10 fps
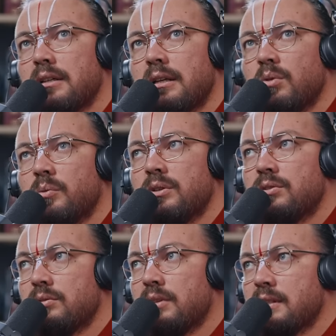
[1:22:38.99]
and what we
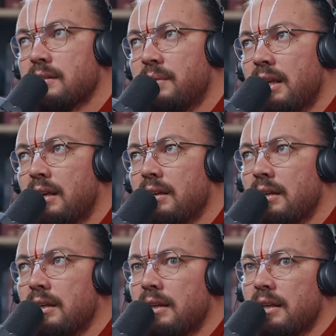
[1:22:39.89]
do as being
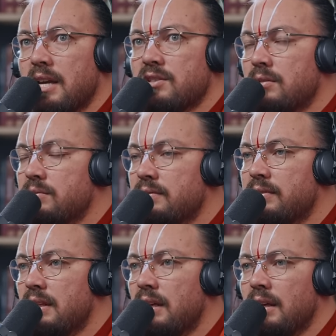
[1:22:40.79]

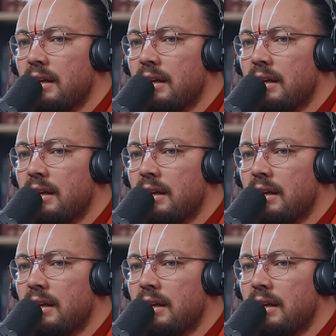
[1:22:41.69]
exclusively